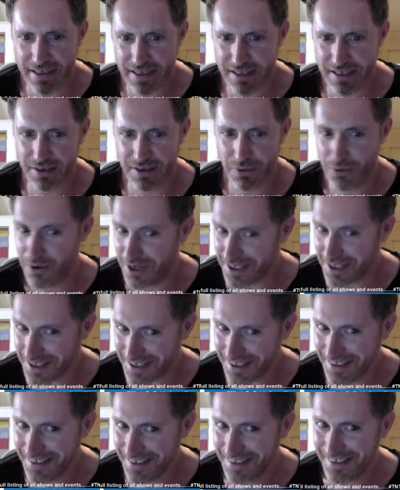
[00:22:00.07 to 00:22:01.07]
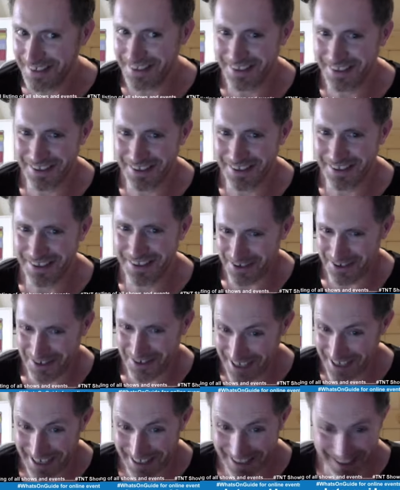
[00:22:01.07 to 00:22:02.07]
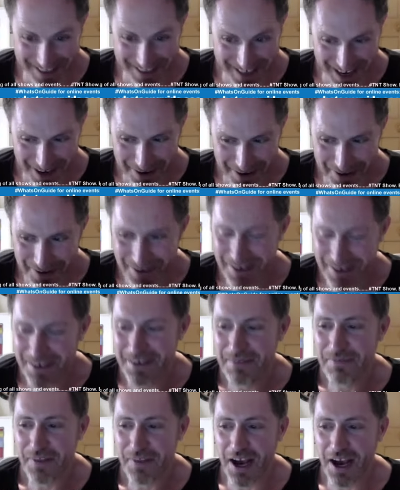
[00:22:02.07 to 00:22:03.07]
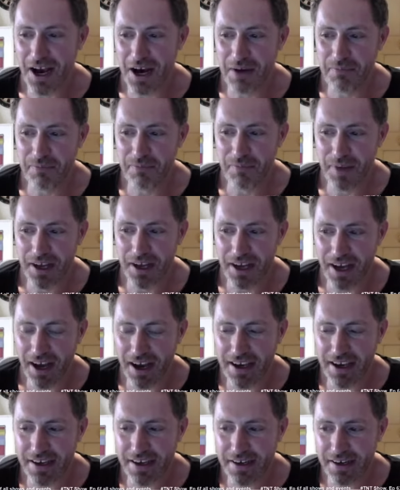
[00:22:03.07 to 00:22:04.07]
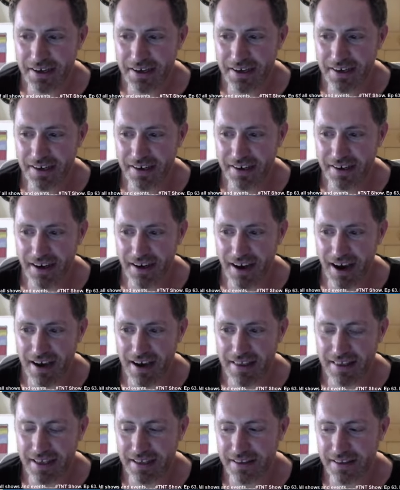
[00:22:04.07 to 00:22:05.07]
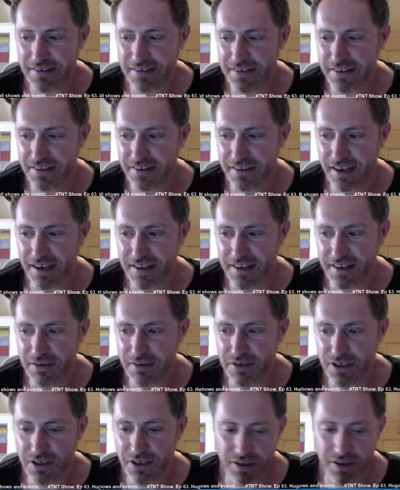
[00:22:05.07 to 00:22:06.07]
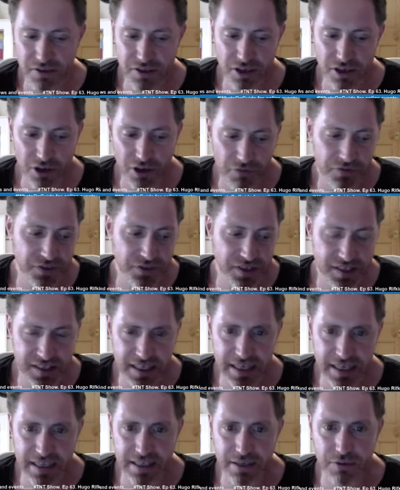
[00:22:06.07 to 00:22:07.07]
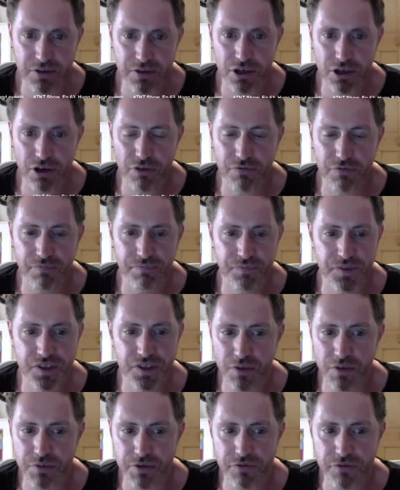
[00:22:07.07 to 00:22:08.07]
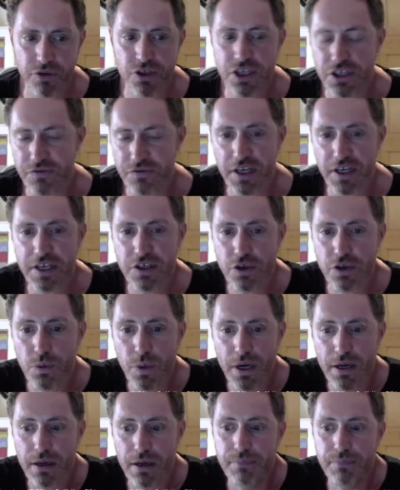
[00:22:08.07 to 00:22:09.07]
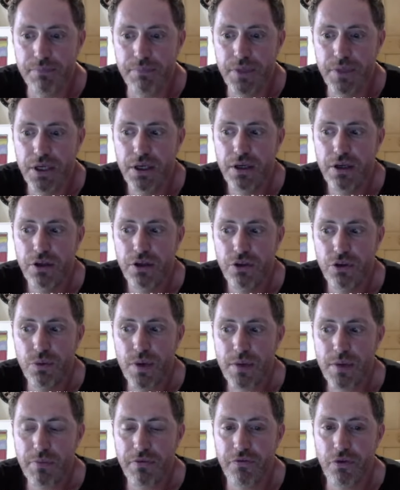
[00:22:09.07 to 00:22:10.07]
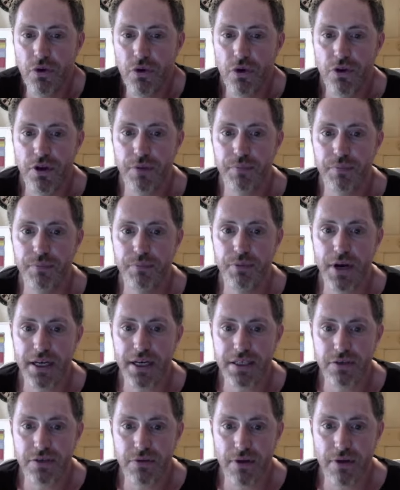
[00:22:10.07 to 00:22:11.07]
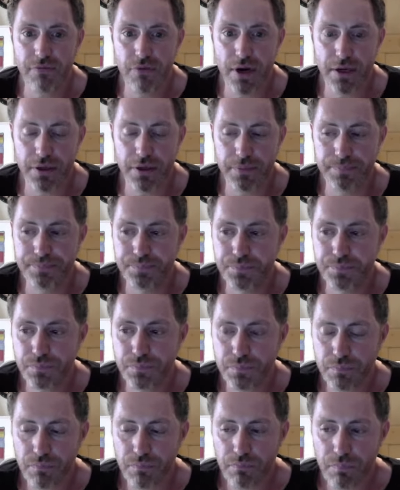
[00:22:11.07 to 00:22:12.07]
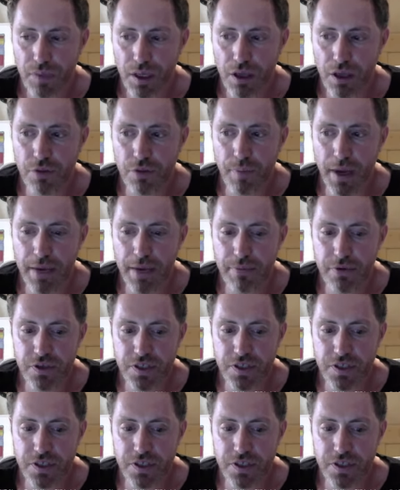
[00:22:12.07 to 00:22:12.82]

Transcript: it's like, what? You're saying this now? I think there was a lot of deceit. There was a lot of subterfuge. It's funny. So when the week before the Brexit referendum, the paper